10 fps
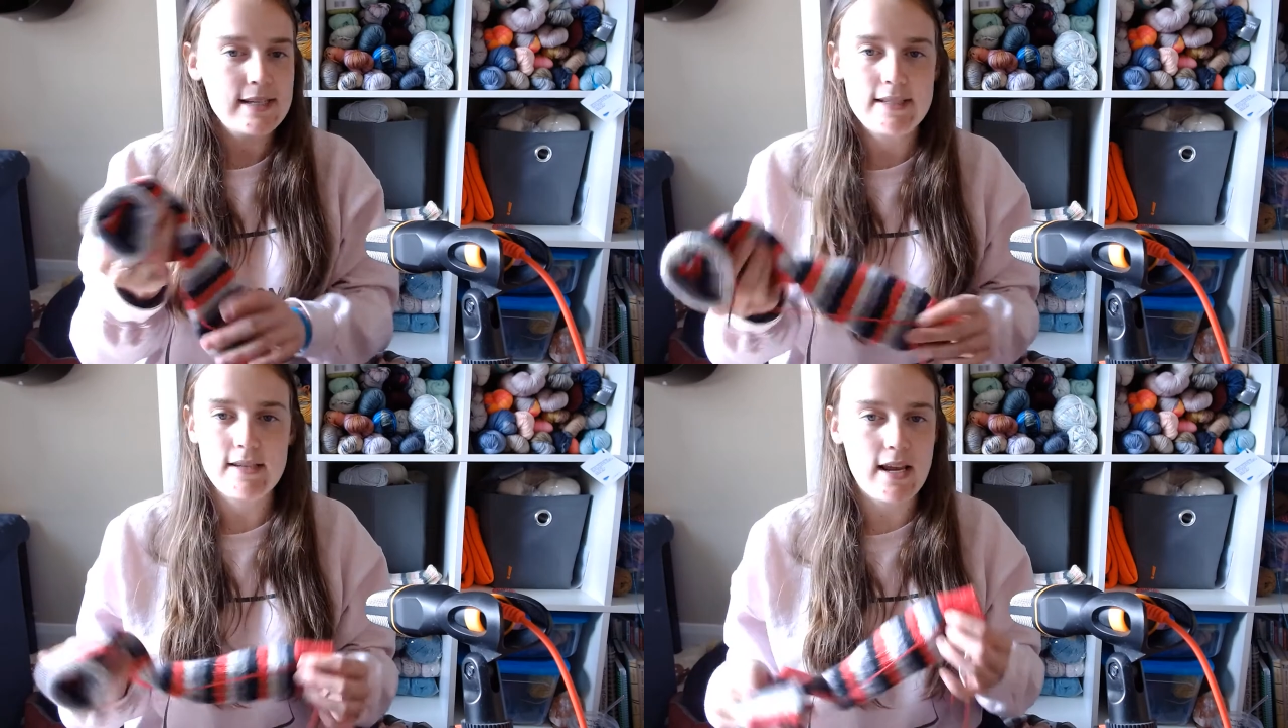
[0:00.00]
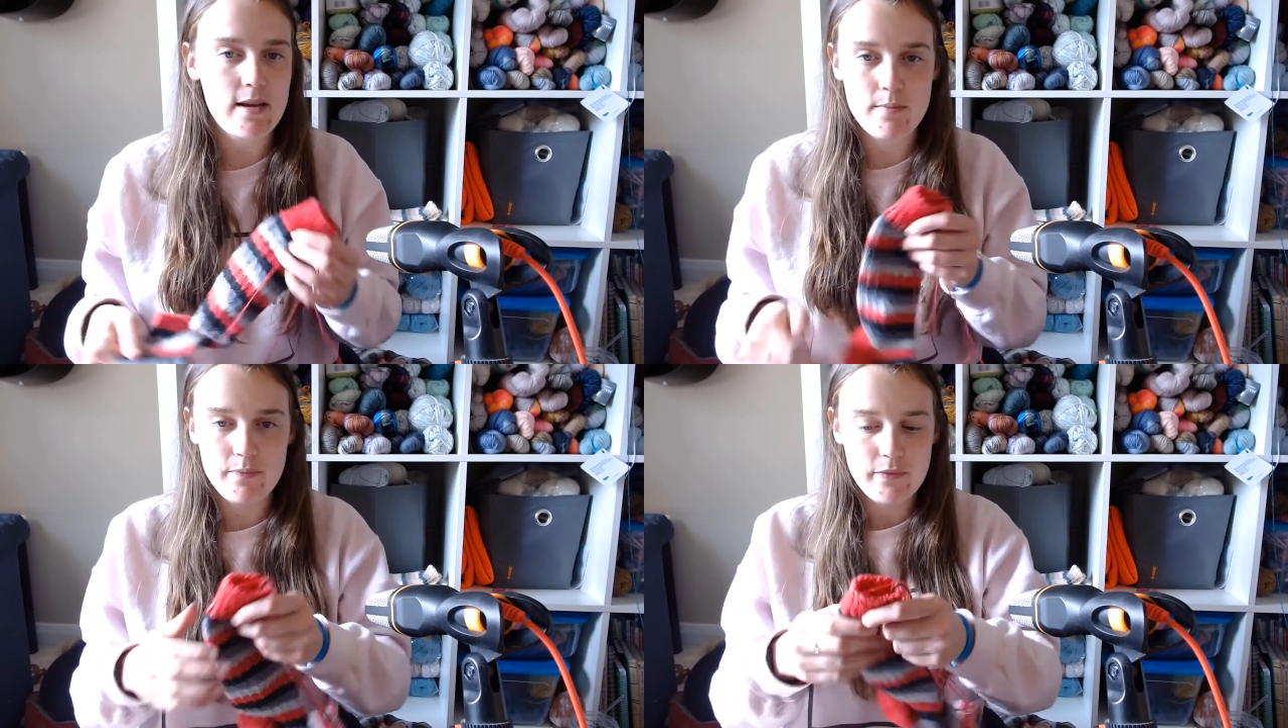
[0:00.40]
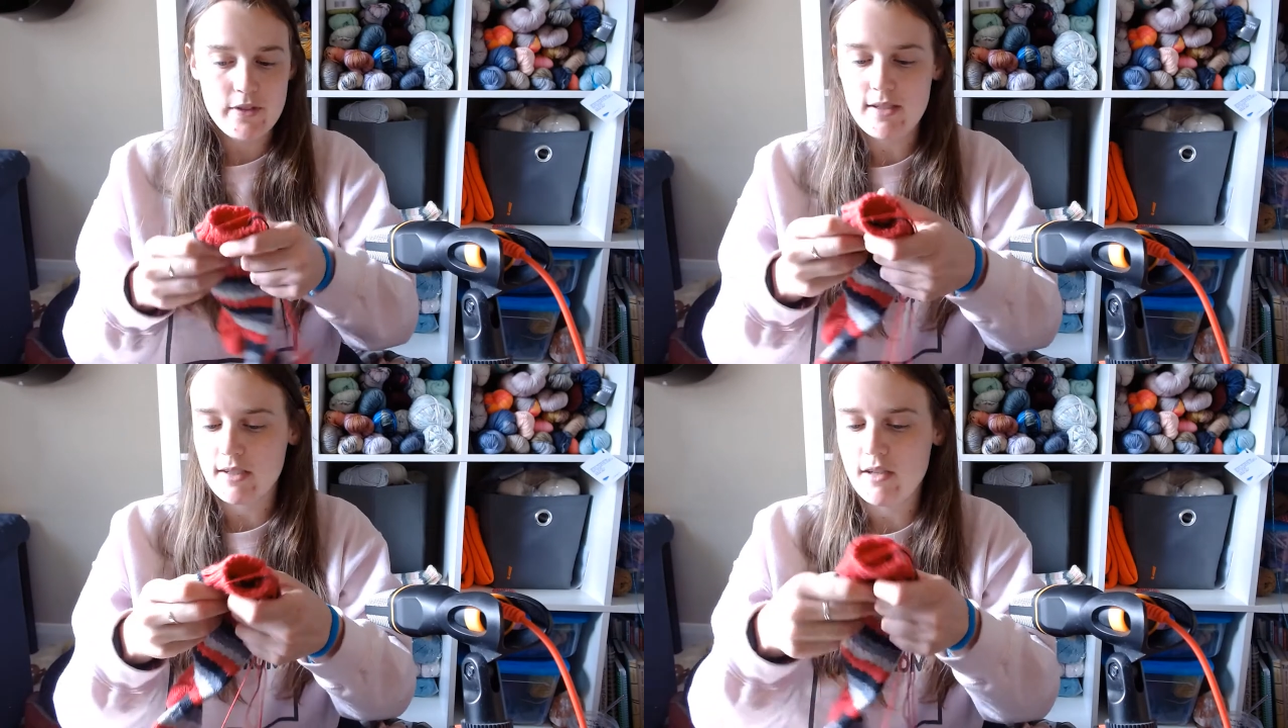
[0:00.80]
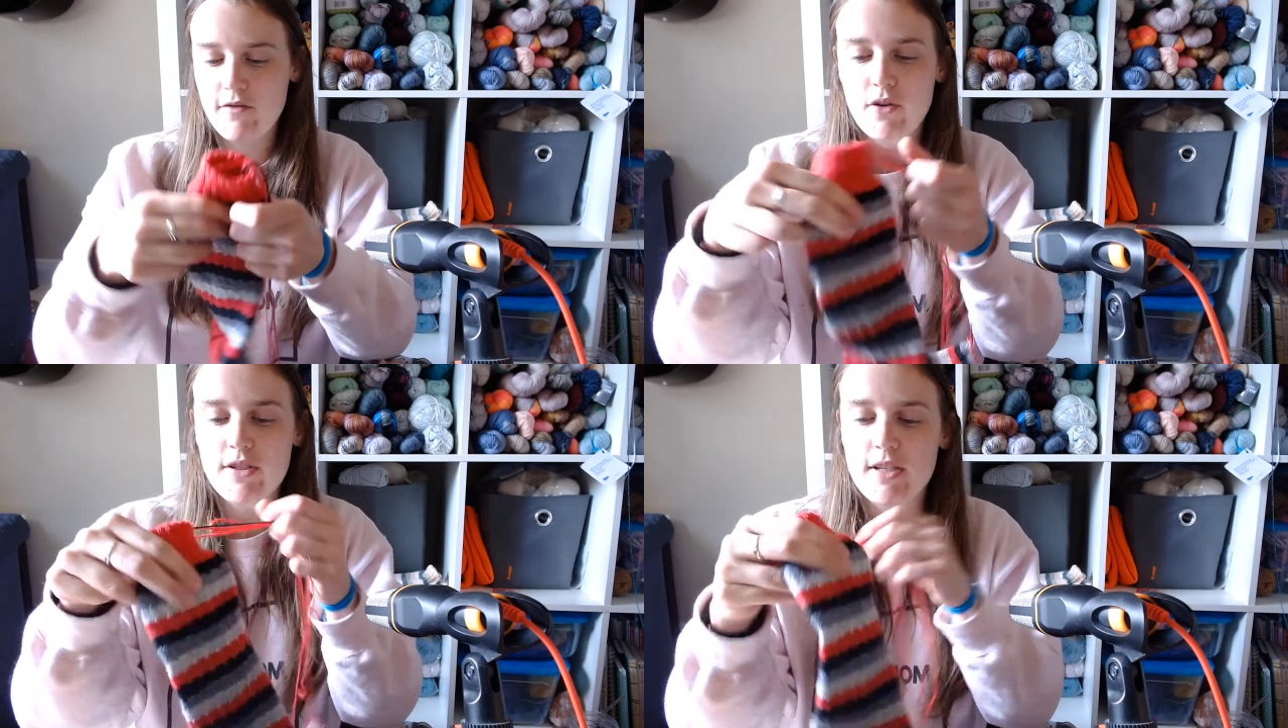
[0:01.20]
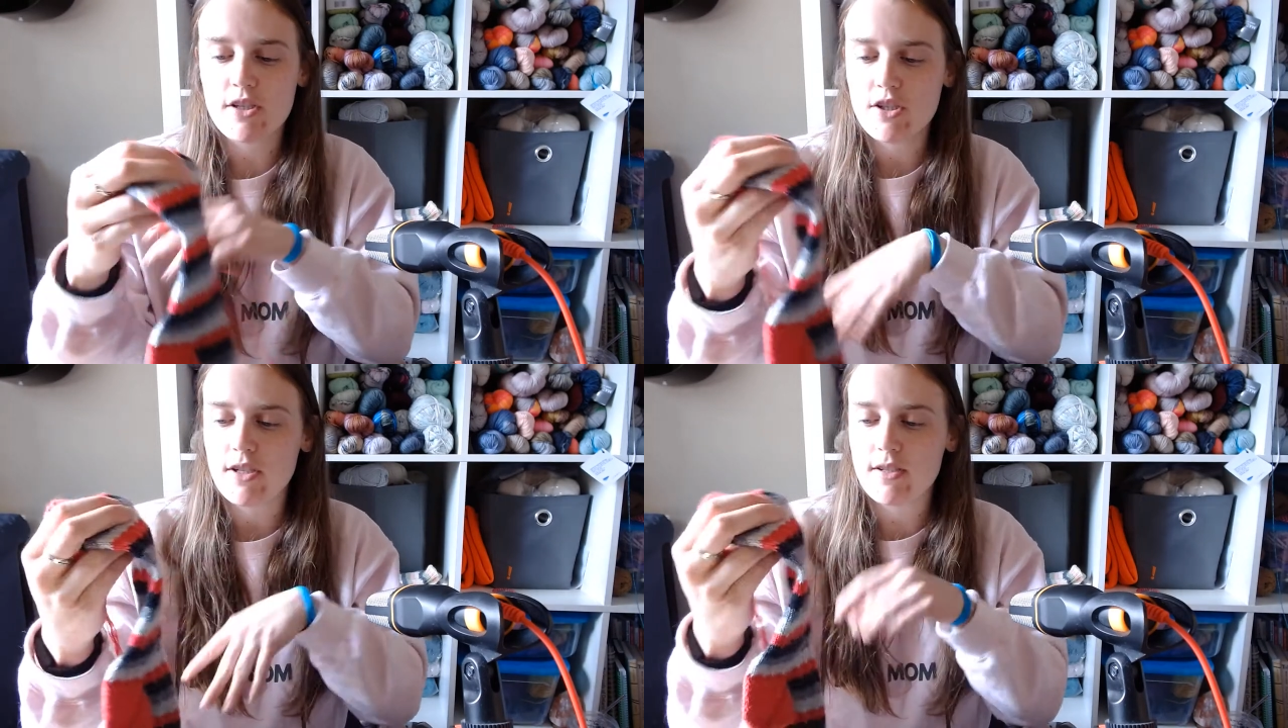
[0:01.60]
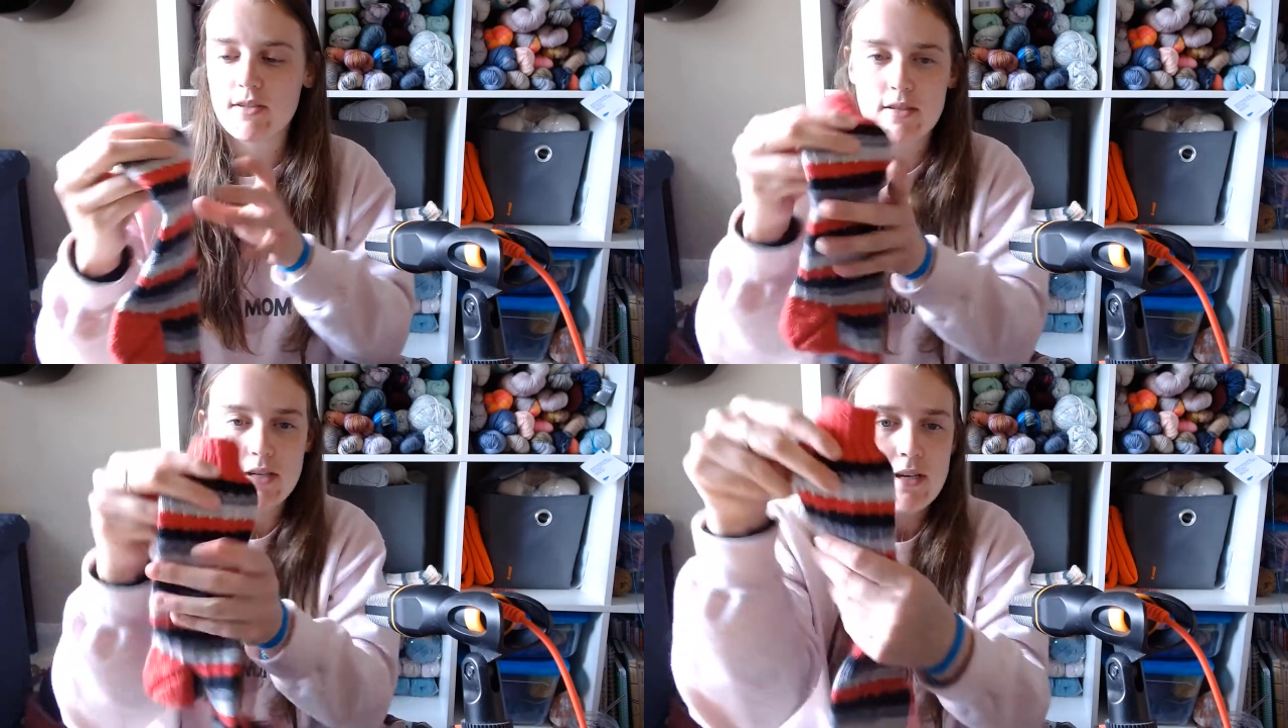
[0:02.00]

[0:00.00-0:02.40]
Same 64 stitches